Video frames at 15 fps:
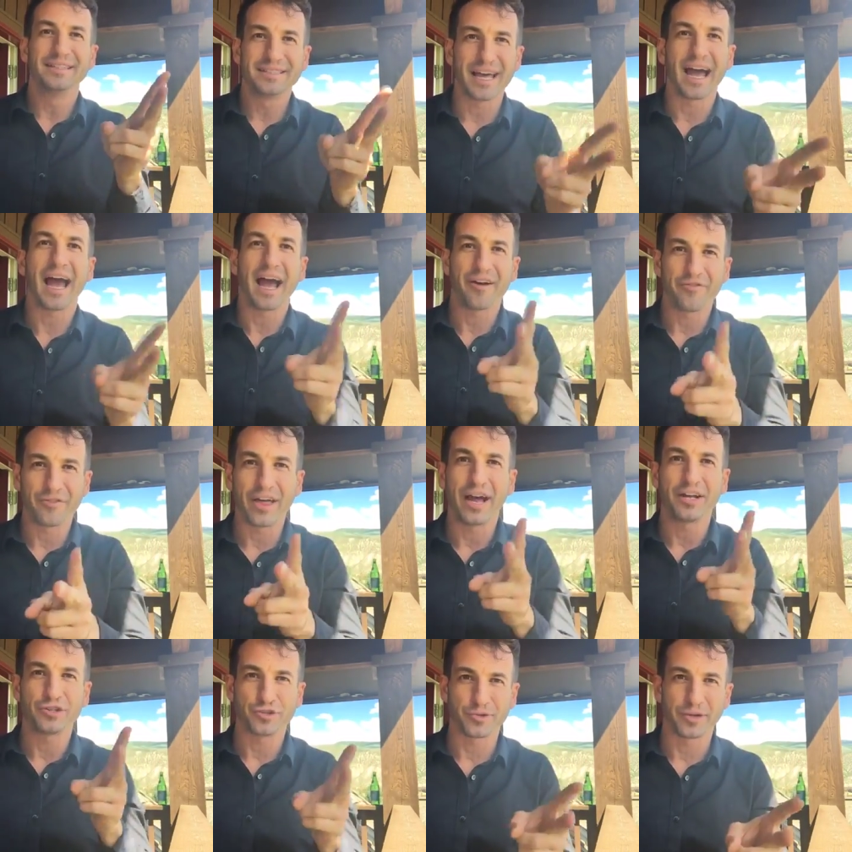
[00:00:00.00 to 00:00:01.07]
to have
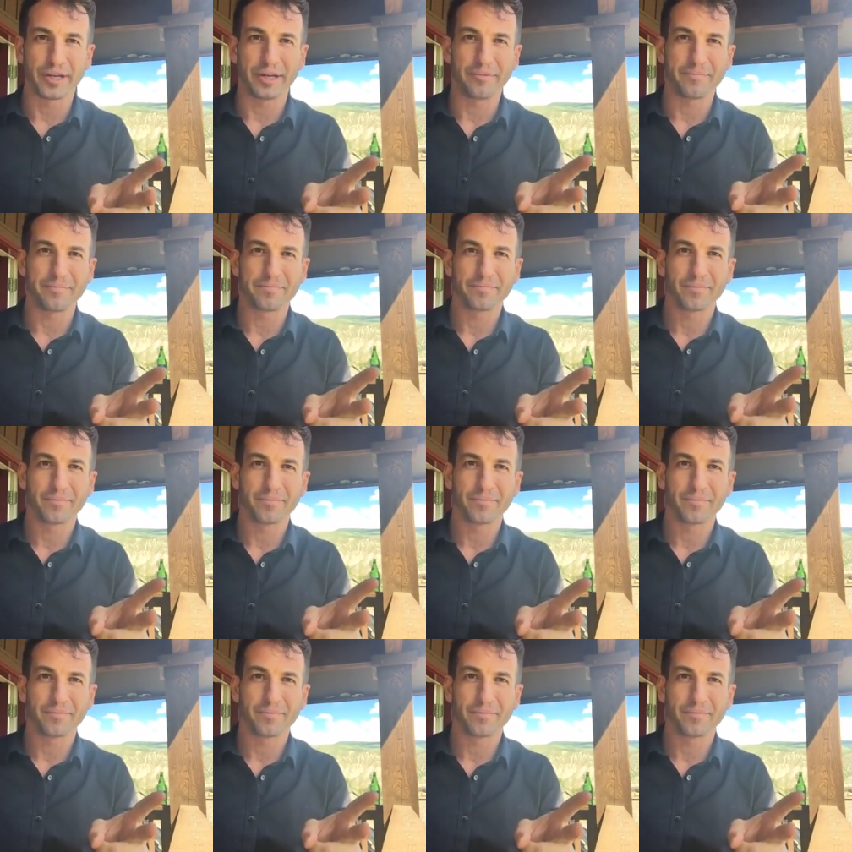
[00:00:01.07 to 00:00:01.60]
that dream.